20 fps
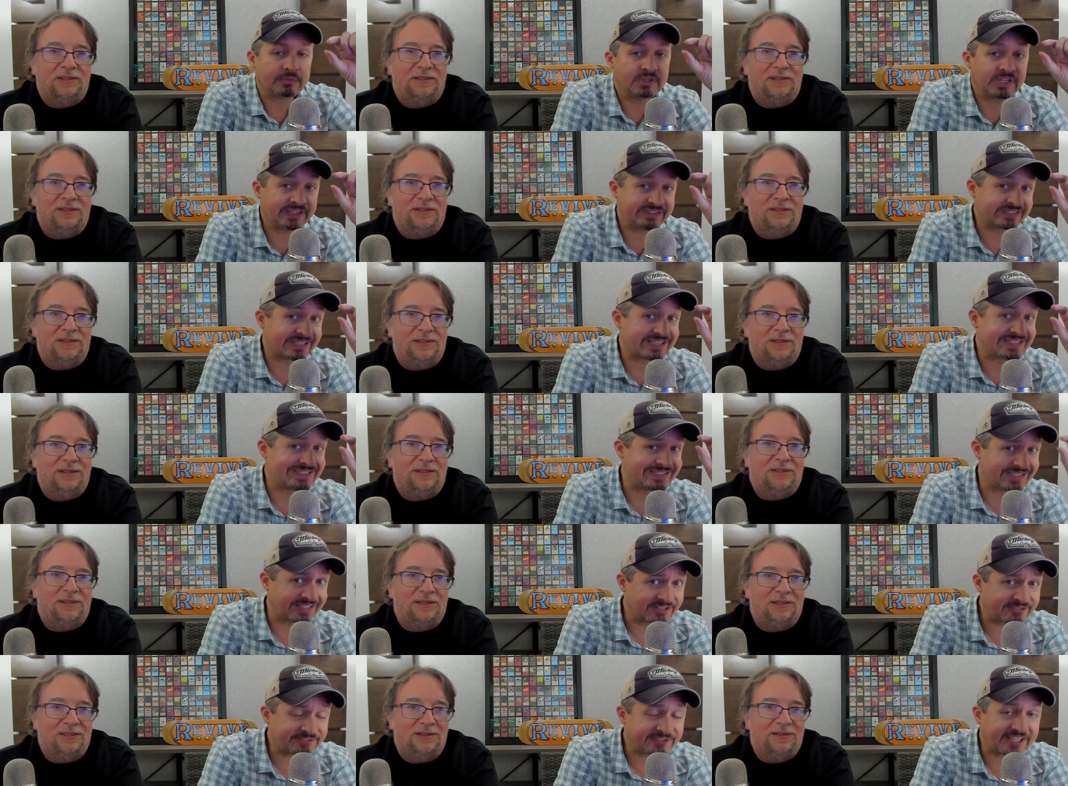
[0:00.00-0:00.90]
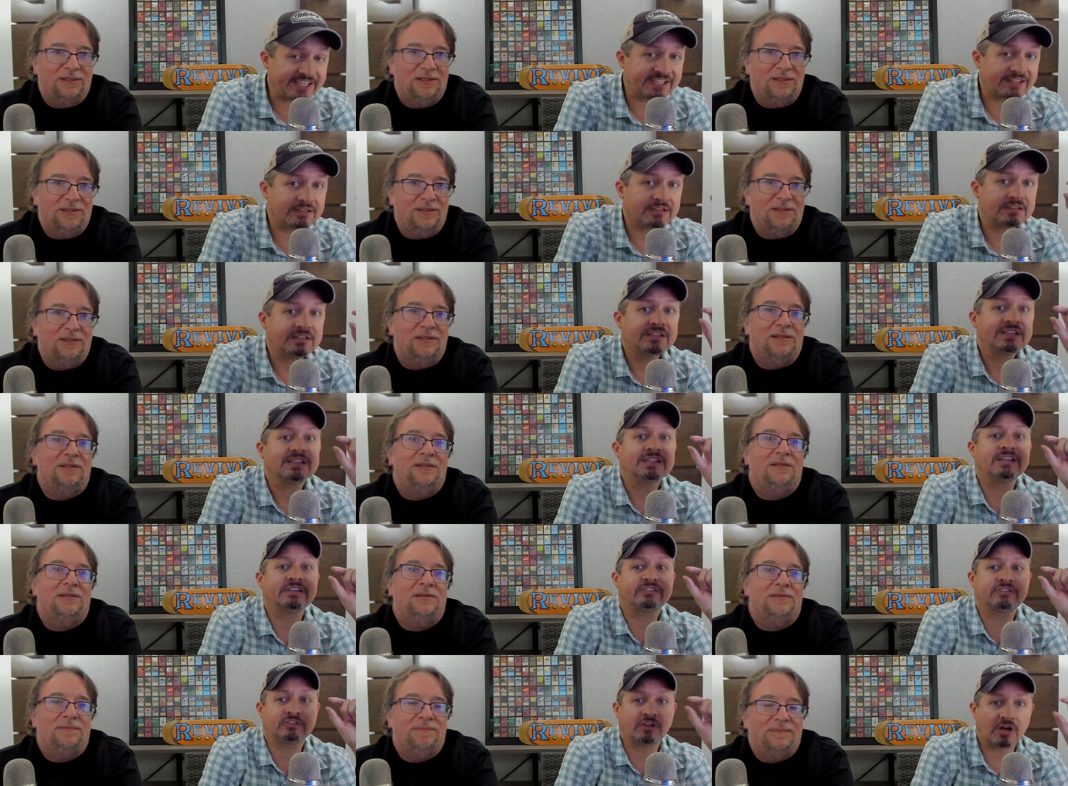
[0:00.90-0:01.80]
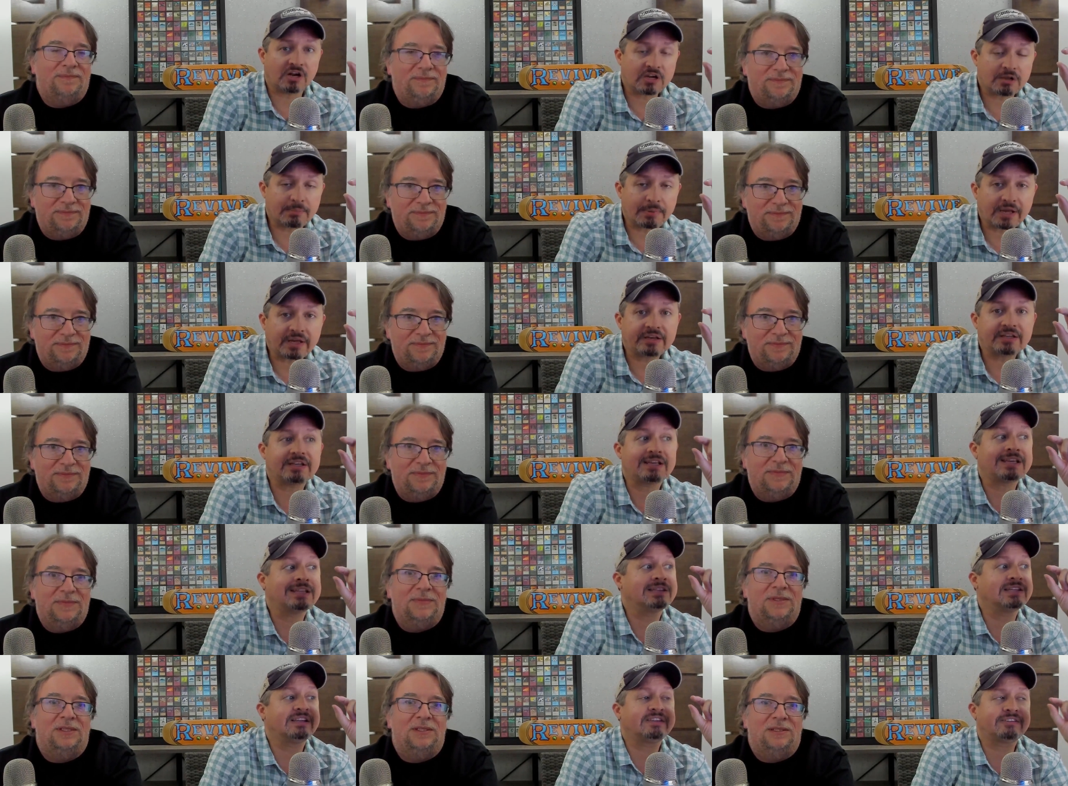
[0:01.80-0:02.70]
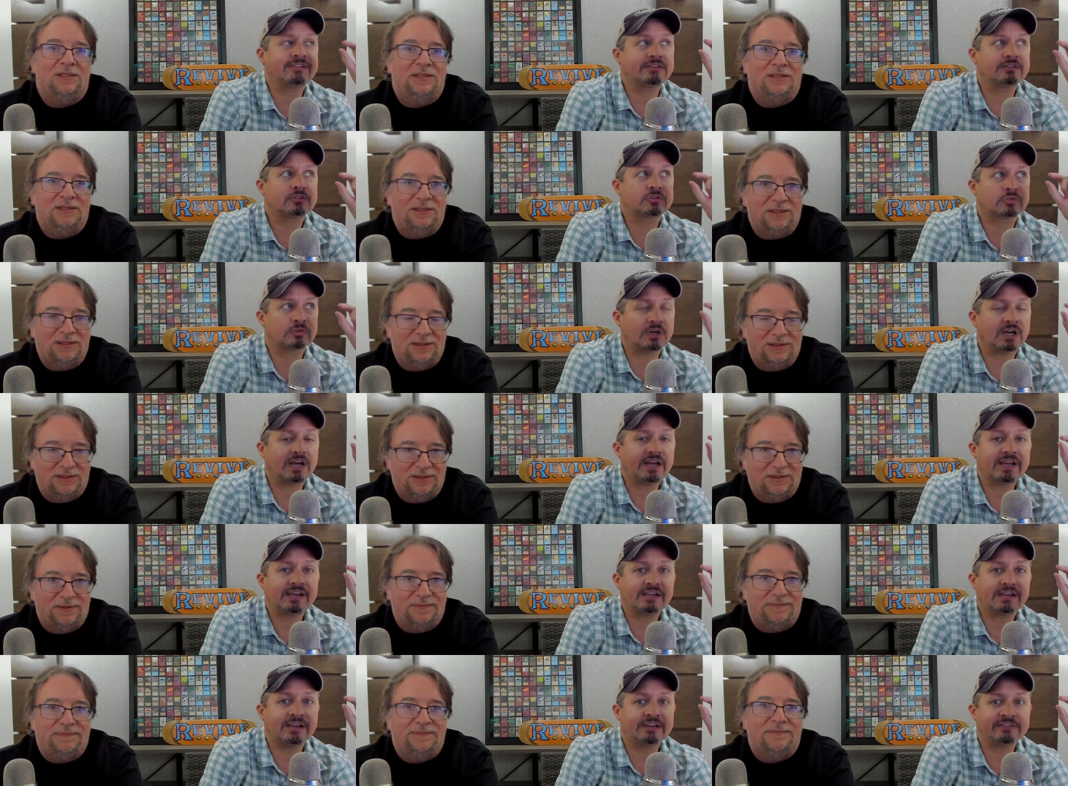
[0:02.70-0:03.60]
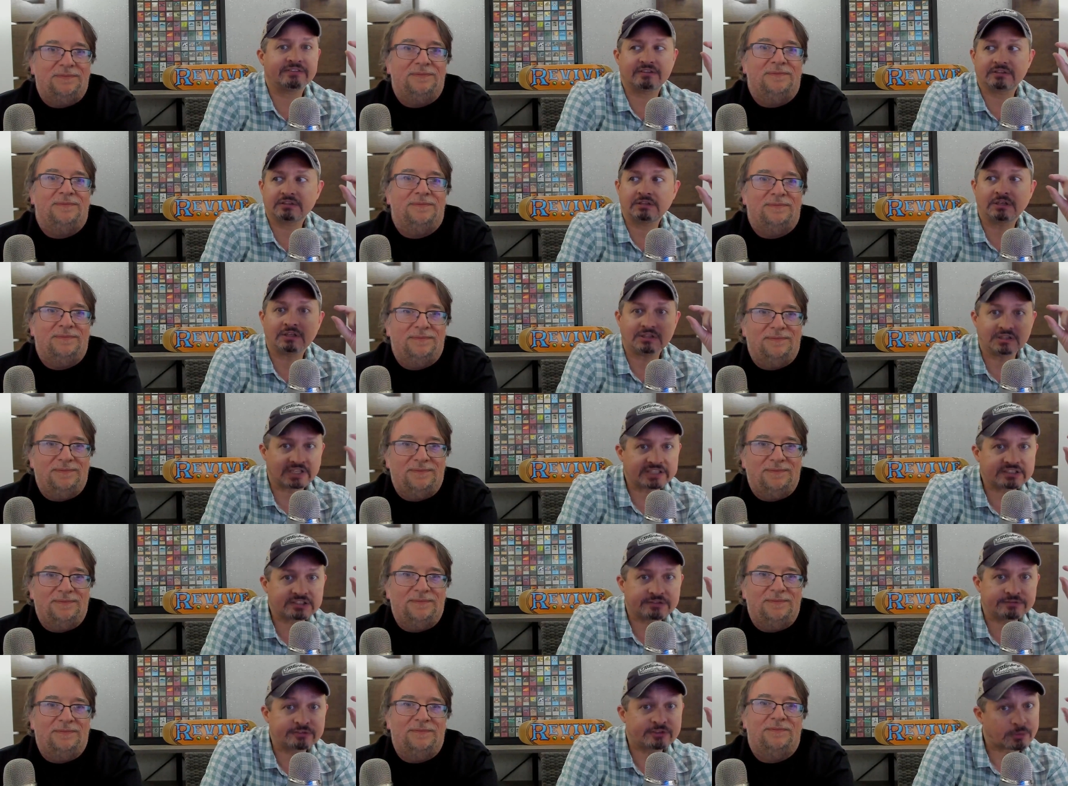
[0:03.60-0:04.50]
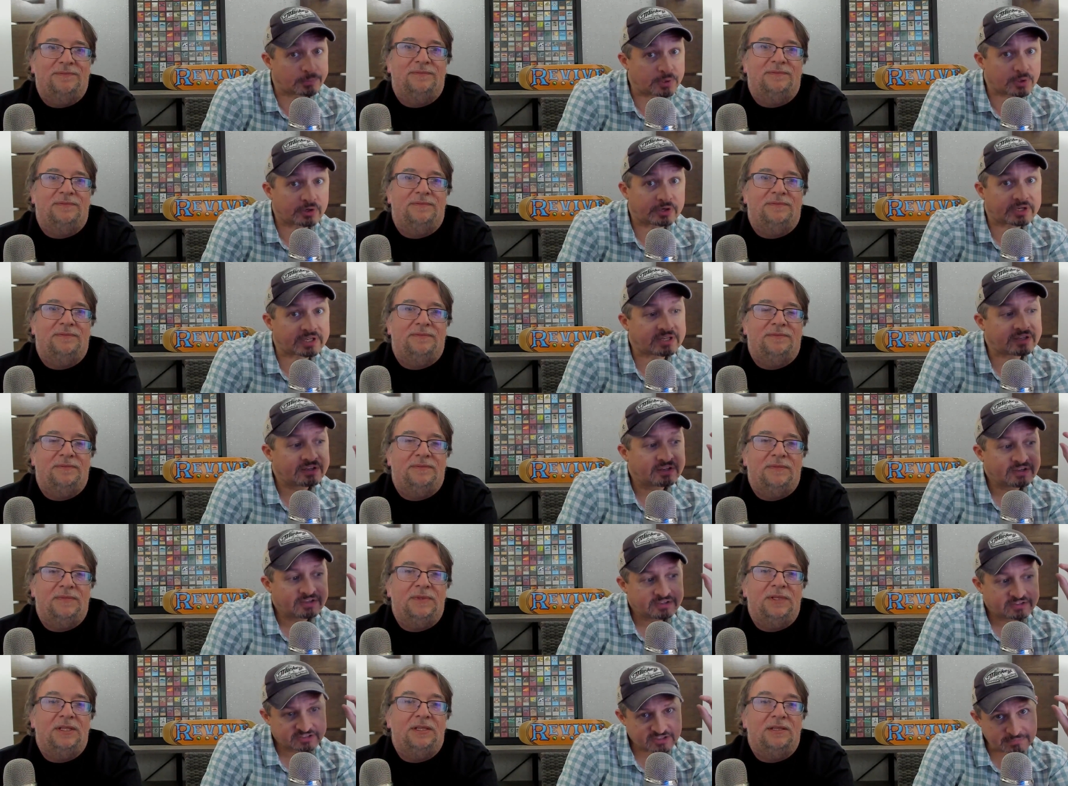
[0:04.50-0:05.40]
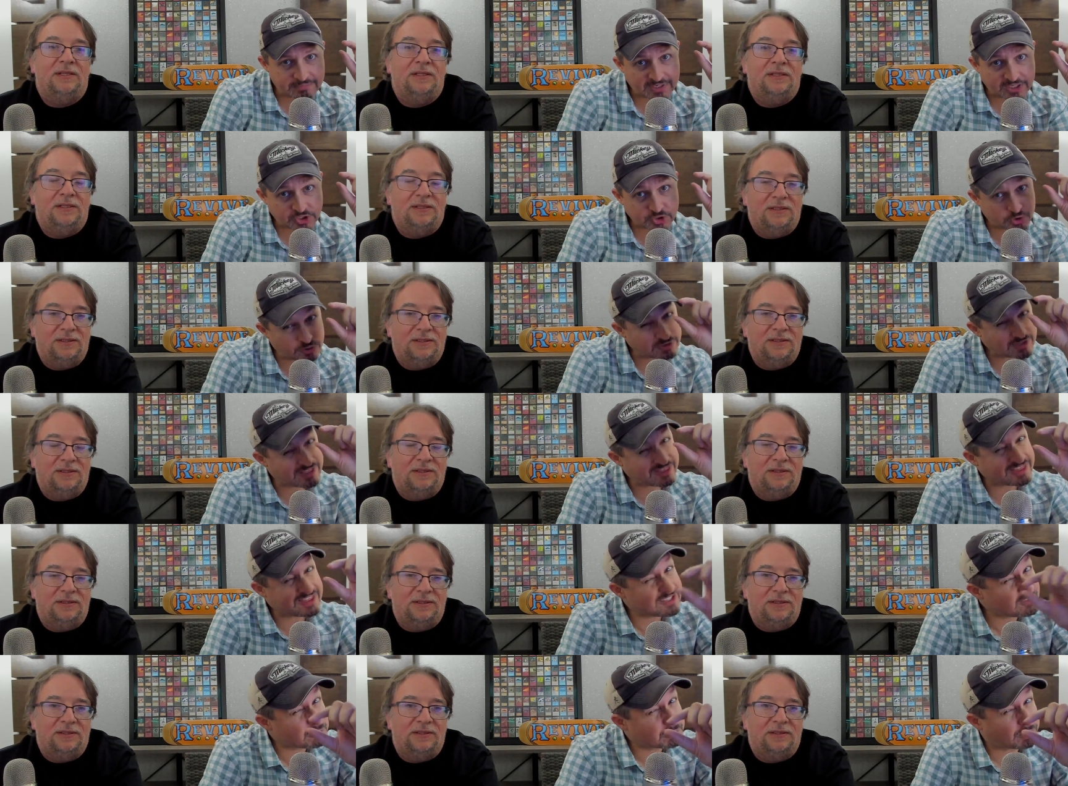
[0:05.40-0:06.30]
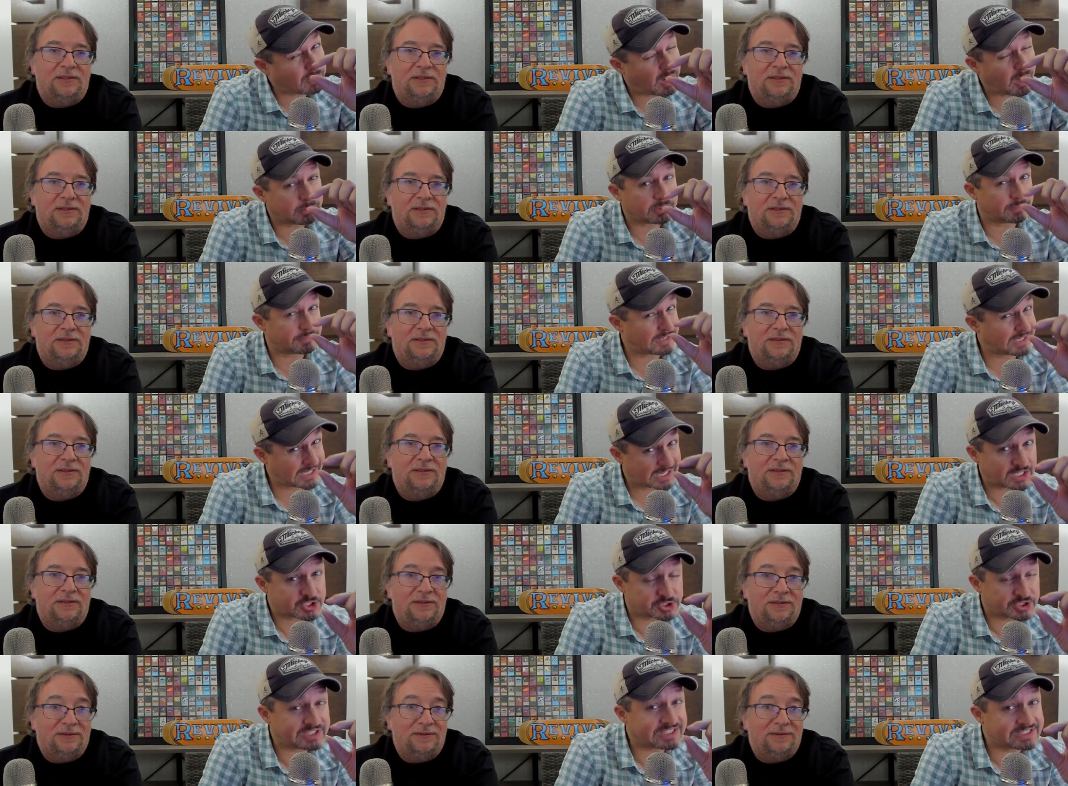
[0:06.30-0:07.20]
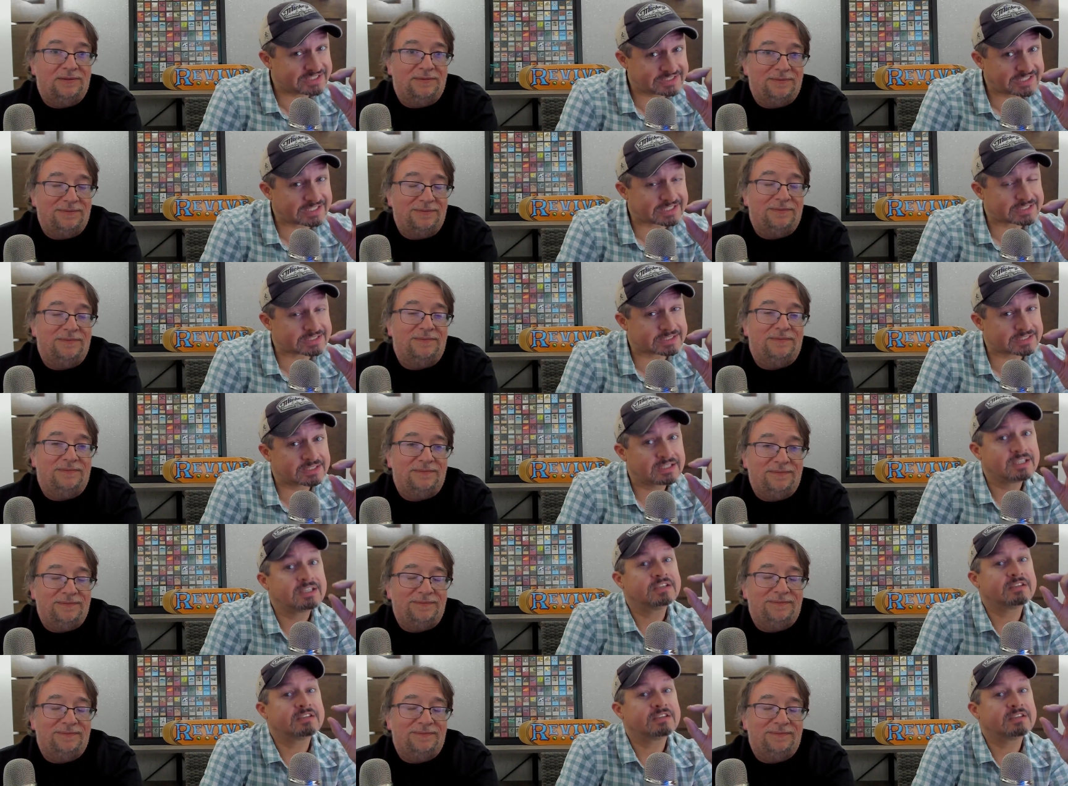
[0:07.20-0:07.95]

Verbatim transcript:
Speaker 1: Let's identify it, let's talk about it, and let's try as a collective community to make sure that this problem that actually exists